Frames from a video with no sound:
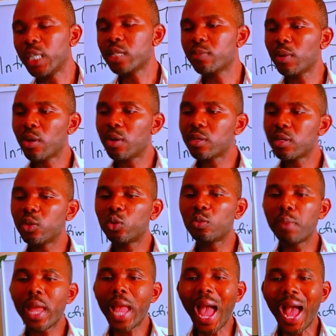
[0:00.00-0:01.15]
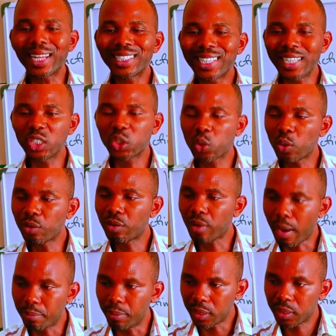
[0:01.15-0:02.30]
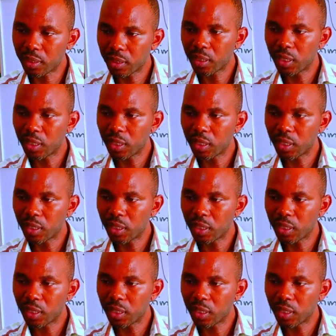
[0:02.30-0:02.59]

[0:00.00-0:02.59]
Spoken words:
is because it should be attention grabbing.